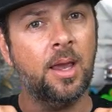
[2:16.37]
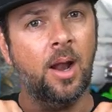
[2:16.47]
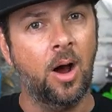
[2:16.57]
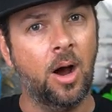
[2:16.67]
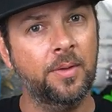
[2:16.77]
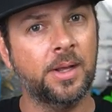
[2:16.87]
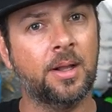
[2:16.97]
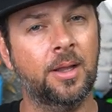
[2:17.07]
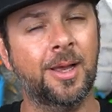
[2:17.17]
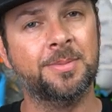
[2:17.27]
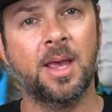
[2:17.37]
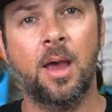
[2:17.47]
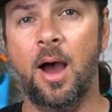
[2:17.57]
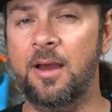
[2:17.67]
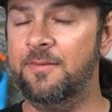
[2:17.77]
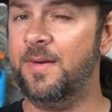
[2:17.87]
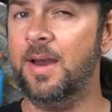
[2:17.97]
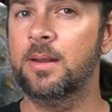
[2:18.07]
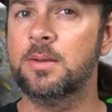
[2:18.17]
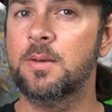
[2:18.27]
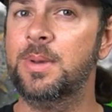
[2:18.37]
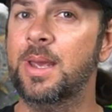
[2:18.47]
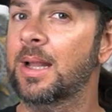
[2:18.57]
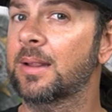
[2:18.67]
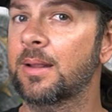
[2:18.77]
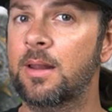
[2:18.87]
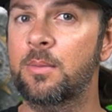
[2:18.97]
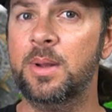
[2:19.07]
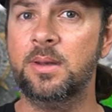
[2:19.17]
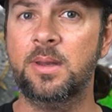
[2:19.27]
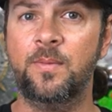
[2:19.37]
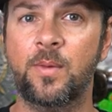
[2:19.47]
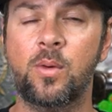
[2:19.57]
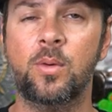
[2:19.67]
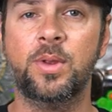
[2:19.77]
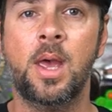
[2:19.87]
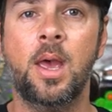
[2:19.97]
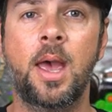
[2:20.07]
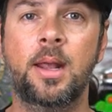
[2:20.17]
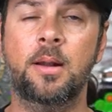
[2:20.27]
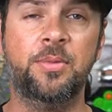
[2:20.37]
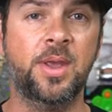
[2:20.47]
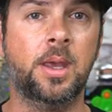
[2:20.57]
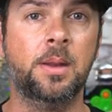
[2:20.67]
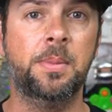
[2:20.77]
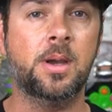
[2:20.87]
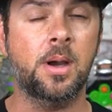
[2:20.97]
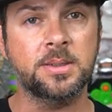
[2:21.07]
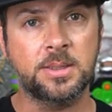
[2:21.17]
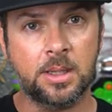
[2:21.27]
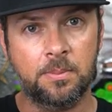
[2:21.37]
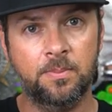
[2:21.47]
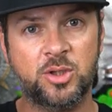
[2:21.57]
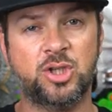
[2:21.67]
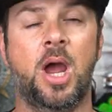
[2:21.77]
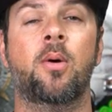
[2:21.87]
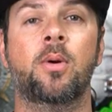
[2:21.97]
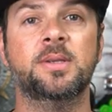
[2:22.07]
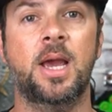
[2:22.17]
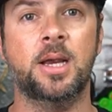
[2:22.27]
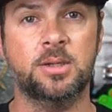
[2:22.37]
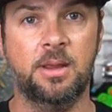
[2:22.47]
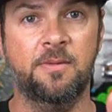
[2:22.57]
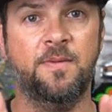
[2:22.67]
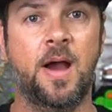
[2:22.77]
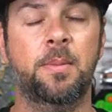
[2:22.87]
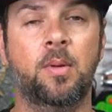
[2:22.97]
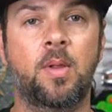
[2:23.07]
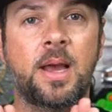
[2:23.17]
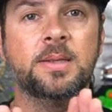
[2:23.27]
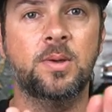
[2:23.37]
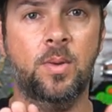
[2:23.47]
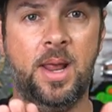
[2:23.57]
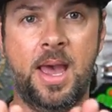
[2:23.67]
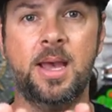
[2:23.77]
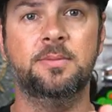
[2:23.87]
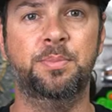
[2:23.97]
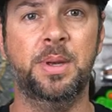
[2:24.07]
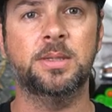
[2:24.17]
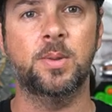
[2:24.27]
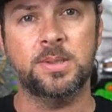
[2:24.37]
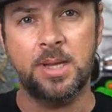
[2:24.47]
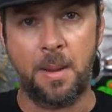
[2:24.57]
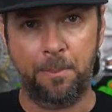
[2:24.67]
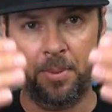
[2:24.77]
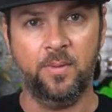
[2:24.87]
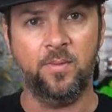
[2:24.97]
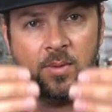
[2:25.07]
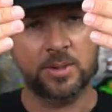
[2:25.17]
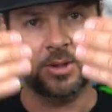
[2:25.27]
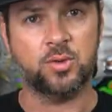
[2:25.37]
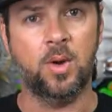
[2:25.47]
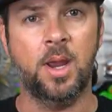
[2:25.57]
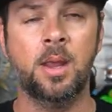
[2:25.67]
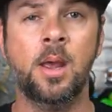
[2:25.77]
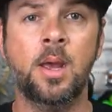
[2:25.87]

it on the clips, I find it to be a little bit difficult and I'm thinking because the shower is actually fiberglass, so it has bent to it. It's not perfectly straight.